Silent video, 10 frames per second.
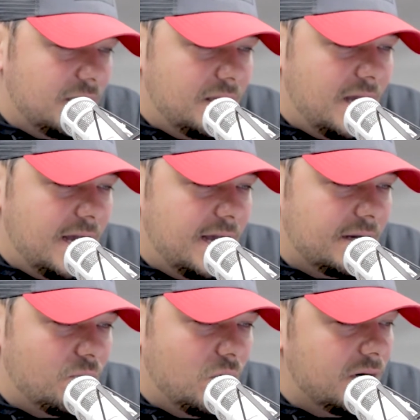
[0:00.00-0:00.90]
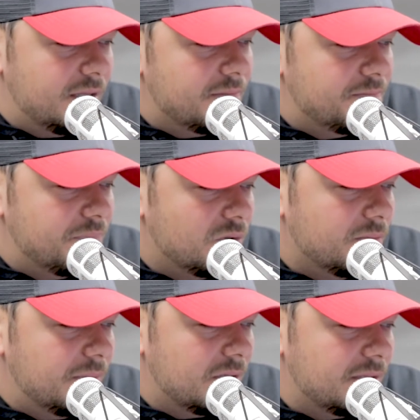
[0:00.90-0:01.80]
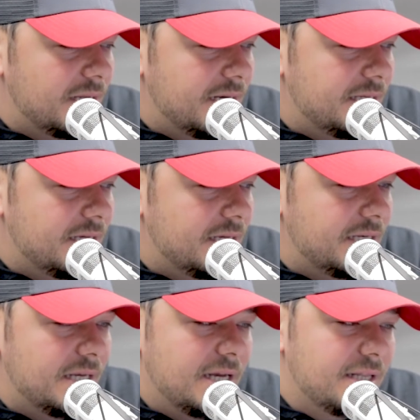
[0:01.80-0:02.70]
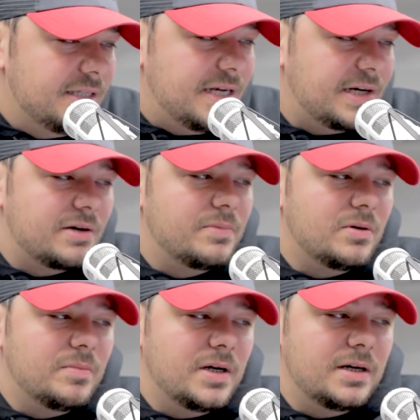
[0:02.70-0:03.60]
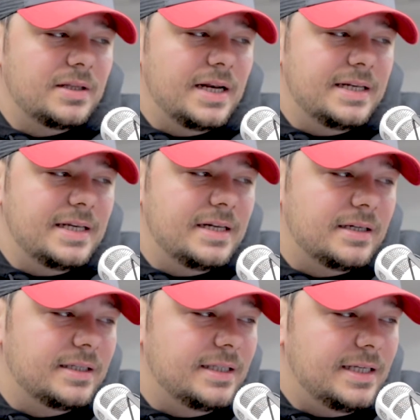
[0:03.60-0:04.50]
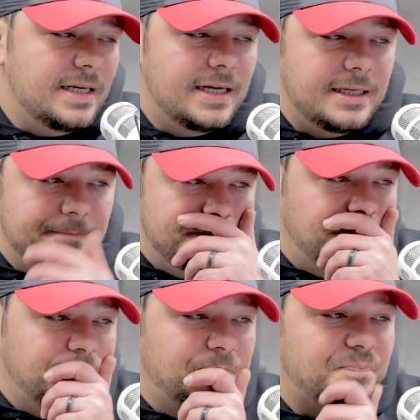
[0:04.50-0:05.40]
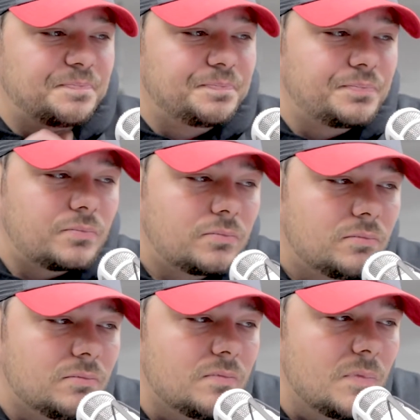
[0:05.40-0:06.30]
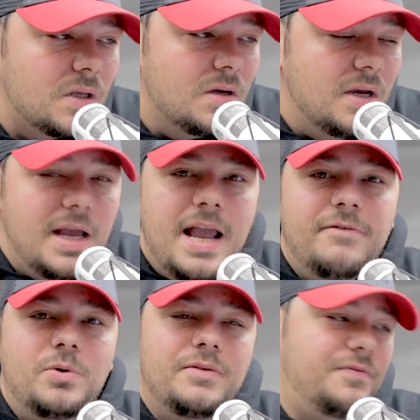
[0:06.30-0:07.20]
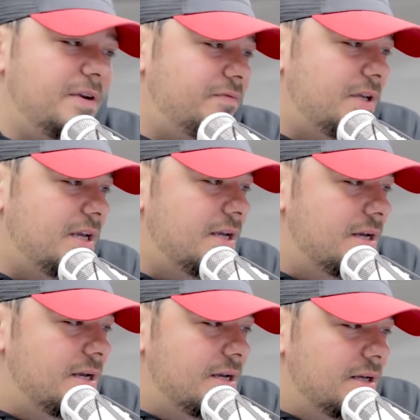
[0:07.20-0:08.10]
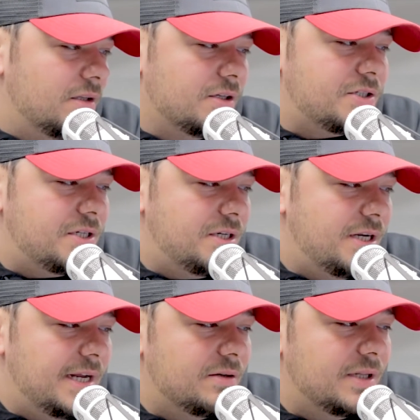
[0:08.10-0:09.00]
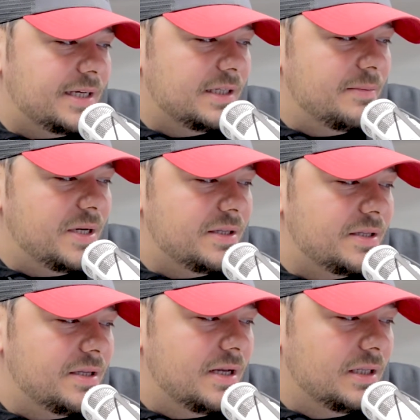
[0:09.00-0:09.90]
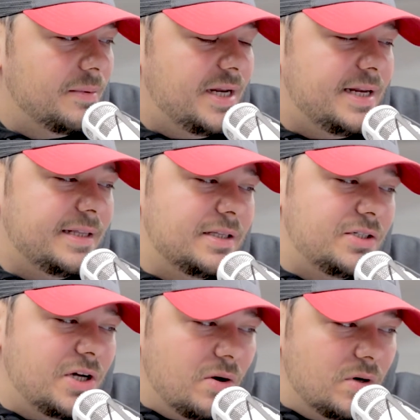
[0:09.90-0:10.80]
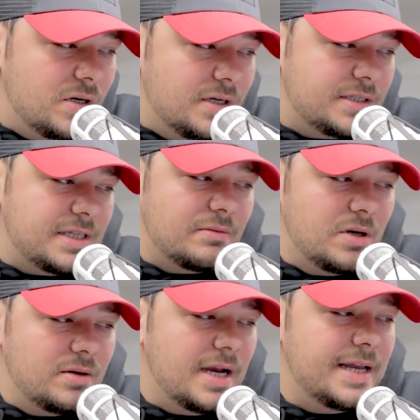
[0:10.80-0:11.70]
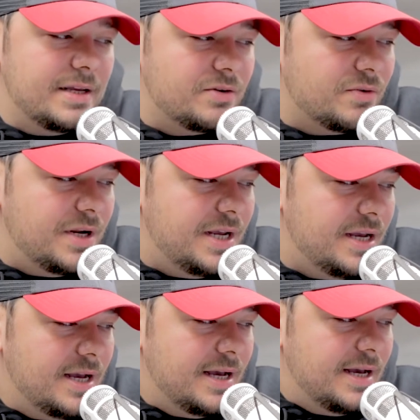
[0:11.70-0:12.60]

One on the bull bar that I did, the Tiger bull bar that I did on the F-150. Looks good. I don't like eliminating the tow hooks. I wrote, I agree.